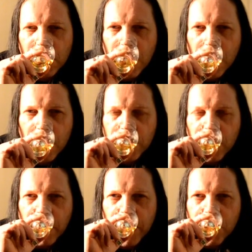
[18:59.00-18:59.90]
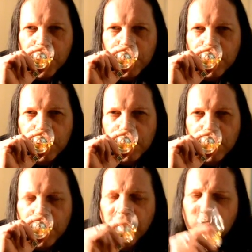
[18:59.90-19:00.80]
Yeah, there's
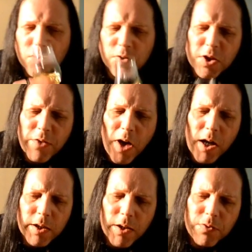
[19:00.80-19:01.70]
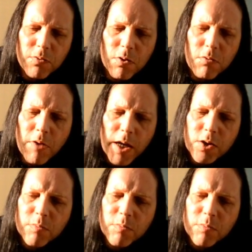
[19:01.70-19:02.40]
if you sort of sniff hard enough, you do get